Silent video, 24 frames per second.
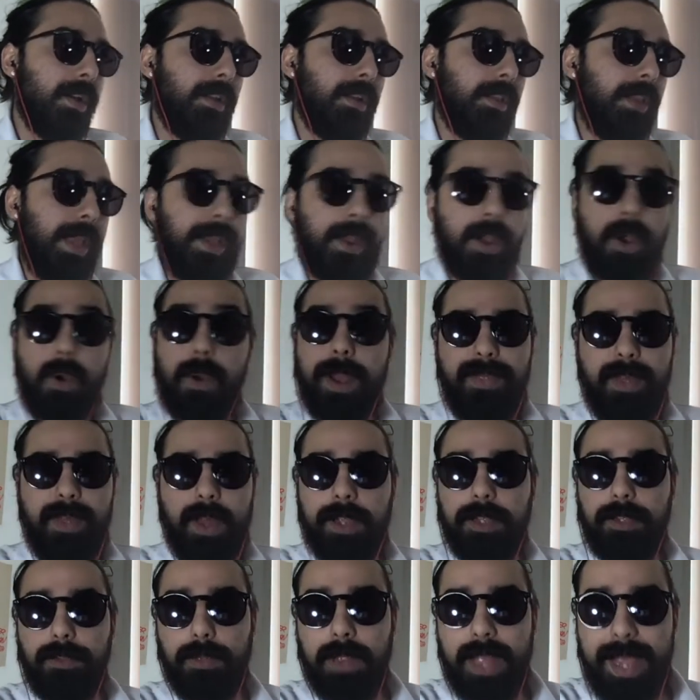like, "Oh, I
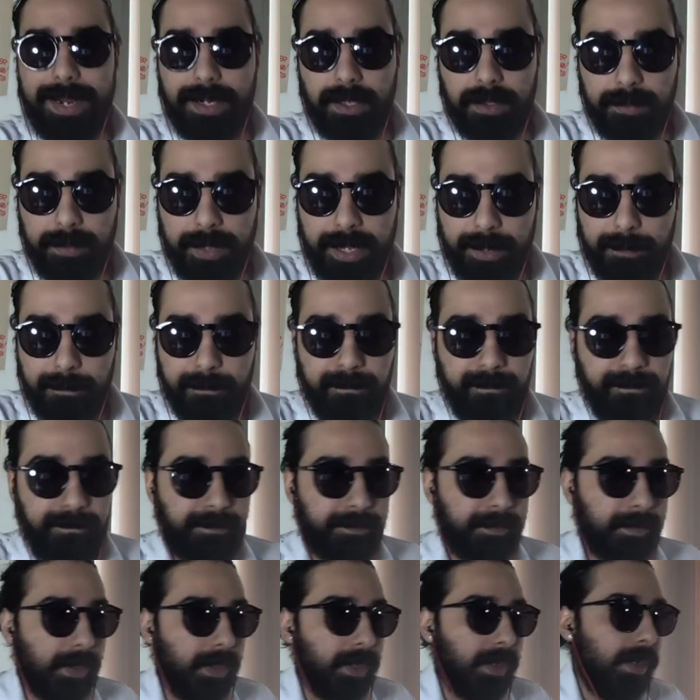thought you liked me,"
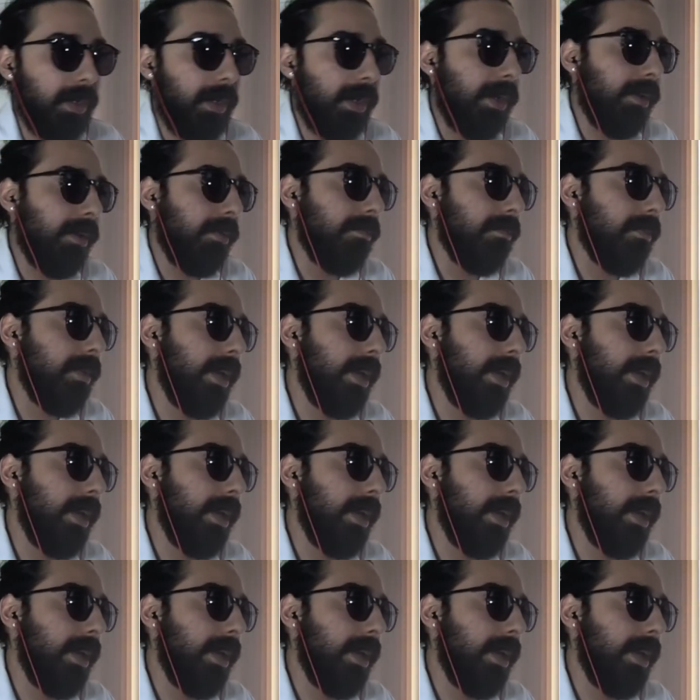um,